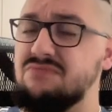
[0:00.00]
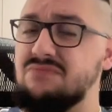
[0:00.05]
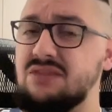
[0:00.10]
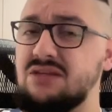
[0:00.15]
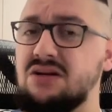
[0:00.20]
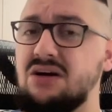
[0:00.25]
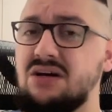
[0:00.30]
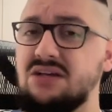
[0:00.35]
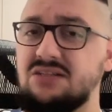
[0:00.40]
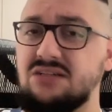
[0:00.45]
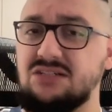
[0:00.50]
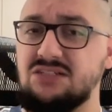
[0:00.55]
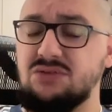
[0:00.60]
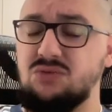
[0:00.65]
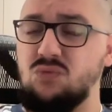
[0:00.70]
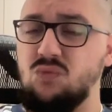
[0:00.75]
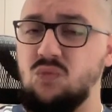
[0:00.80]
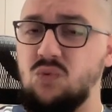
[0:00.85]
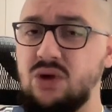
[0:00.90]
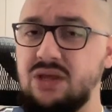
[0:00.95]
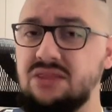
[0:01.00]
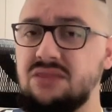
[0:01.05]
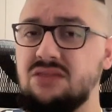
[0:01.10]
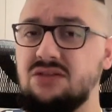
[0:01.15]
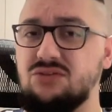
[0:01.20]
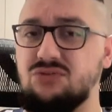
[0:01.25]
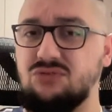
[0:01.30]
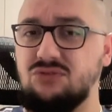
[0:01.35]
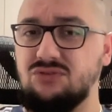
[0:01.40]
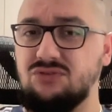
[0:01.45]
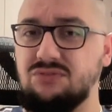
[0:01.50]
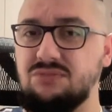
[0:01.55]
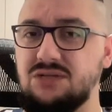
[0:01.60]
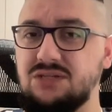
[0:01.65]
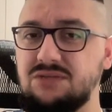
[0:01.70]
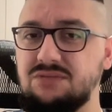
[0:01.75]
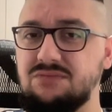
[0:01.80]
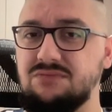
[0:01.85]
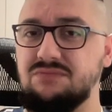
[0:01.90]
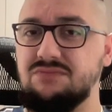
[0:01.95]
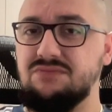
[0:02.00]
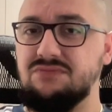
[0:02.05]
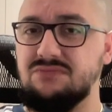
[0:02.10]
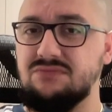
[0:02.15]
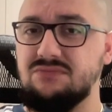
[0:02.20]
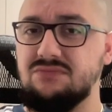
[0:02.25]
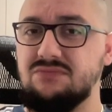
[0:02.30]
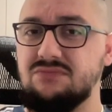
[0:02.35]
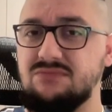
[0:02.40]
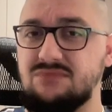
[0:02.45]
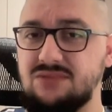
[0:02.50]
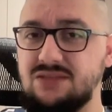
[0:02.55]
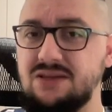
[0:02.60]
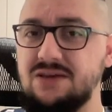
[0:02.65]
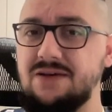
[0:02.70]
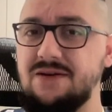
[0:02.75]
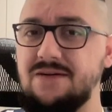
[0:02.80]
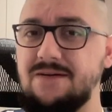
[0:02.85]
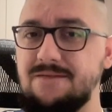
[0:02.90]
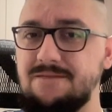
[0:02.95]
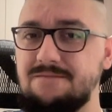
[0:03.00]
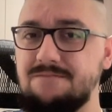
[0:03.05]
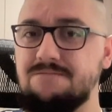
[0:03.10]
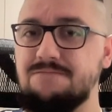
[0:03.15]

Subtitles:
the guy doesn't win the tournament. Yeah.